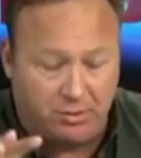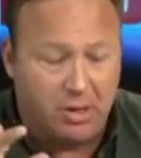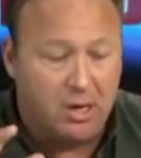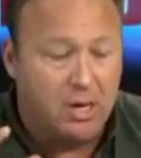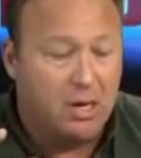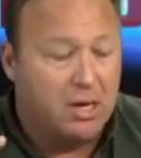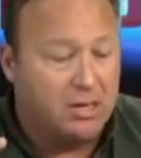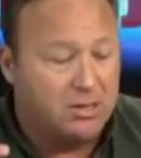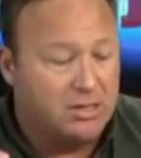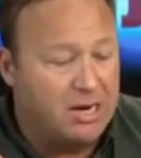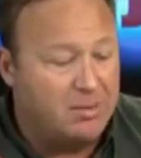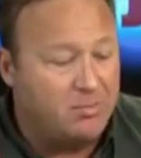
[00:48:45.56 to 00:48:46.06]

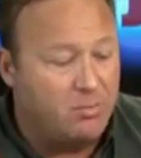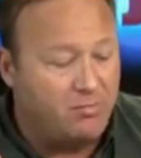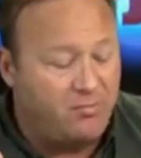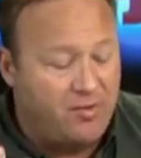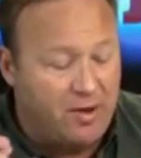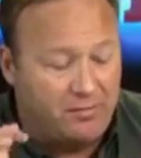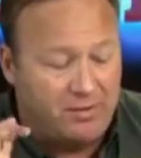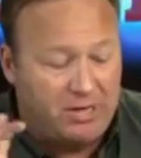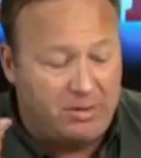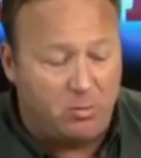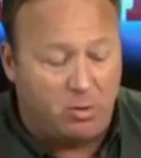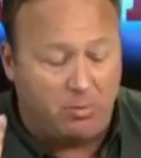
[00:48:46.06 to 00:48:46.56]
do 10 or
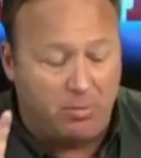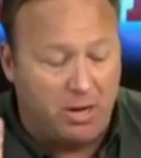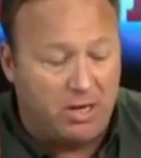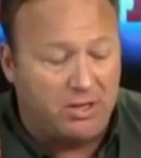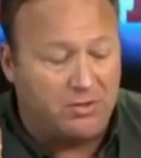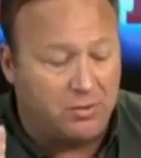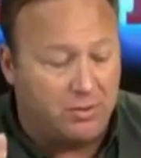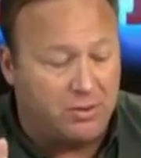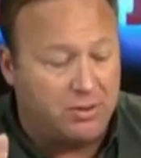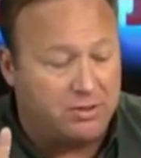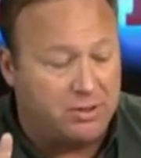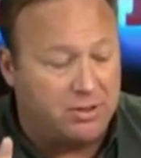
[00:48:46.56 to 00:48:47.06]
15 more
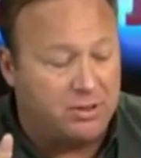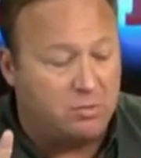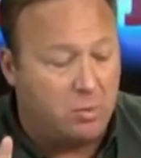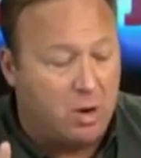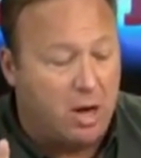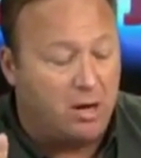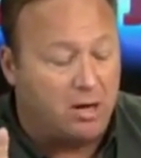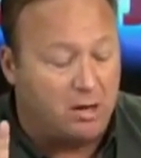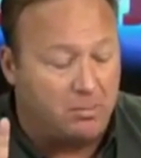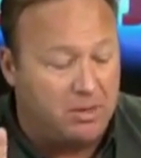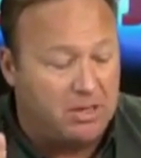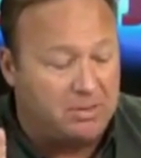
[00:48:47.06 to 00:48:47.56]
minutes with us, he's
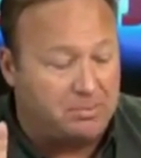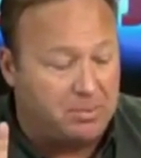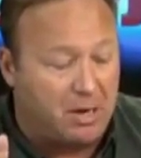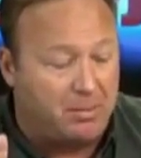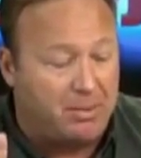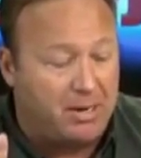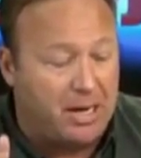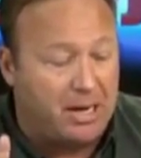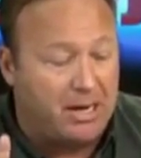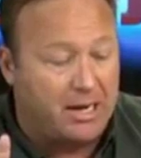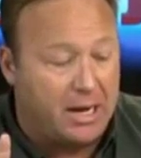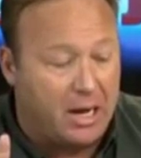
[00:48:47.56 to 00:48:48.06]
welcome. He's
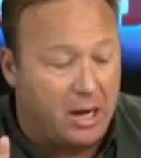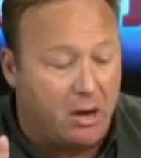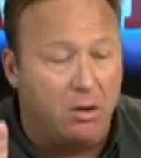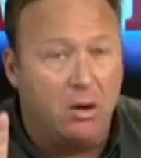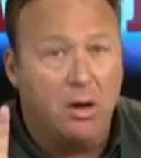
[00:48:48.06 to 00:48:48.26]
probably got to go.